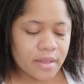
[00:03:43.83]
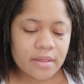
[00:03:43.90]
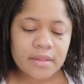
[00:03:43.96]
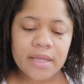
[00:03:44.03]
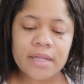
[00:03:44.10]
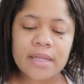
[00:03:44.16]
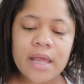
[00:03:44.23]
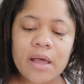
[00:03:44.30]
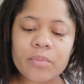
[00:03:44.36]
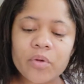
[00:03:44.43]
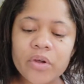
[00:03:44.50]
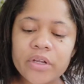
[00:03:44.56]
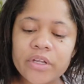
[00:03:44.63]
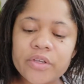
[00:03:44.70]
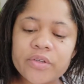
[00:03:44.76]
Then now I'm
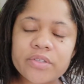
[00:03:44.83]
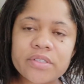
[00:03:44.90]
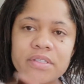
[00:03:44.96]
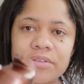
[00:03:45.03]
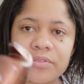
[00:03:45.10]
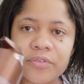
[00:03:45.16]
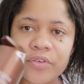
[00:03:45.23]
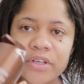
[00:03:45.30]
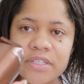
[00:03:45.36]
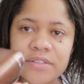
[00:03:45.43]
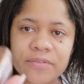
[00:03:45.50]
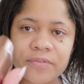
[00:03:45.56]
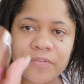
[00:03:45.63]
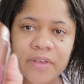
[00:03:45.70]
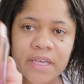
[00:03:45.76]
going to use the
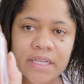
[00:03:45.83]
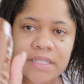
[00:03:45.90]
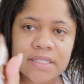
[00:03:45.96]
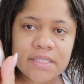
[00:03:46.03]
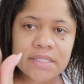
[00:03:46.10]
Frizz Fix,